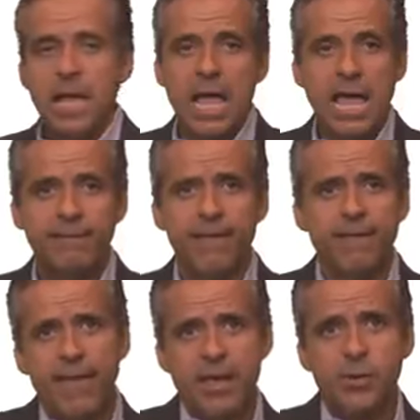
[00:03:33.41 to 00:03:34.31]

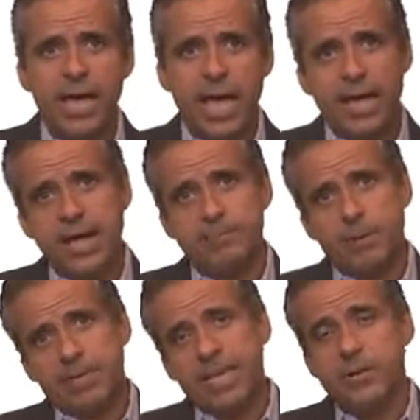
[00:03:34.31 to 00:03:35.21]
And then you get,
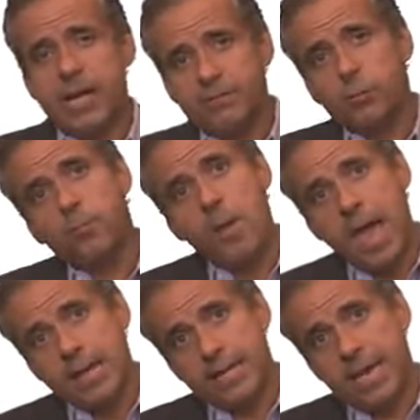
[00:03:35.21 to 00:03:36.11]
but then you have to
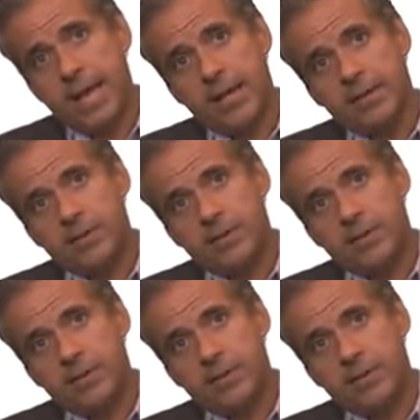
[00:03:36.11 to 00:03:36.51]
pay again,